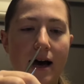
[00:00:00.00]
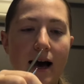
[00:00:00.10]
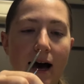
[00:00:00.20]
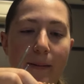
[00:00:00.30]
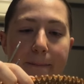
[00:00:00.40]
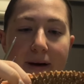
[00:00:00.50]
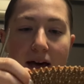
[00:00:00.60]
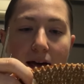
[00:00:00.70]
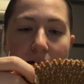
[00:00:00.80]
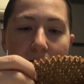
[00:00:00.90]

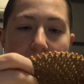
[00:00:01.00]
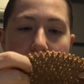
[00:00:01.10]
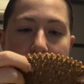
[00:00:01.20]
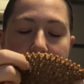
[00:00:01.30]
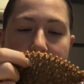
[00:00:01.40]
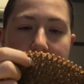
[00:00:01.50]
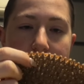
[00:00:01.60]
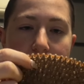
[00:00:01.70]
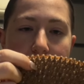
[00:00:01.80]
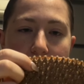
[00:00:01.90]
And
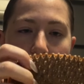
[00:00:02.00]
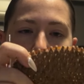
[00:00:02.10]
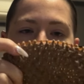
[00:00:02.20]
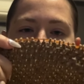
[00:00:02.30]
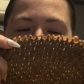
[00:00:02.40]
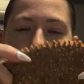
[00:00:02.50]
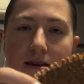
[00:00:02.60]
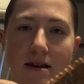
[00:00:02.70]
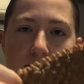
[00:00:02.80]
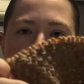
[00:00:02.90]
yeah, this
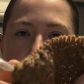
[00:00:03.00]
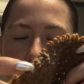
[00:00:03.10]
is what